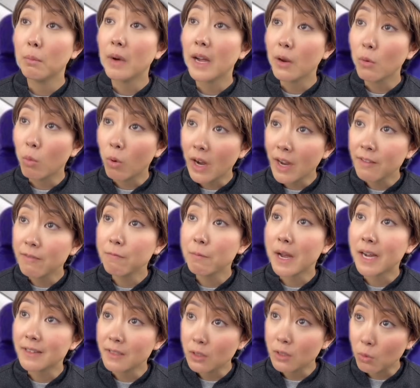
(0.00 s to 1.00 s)
My wife
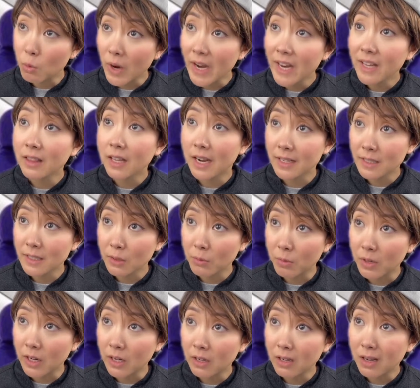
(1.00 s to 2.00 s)
passed away
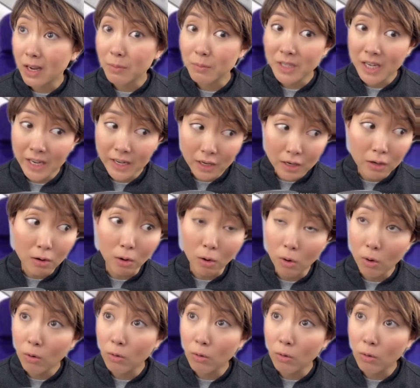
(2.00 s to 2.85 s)
last week. I'm taking her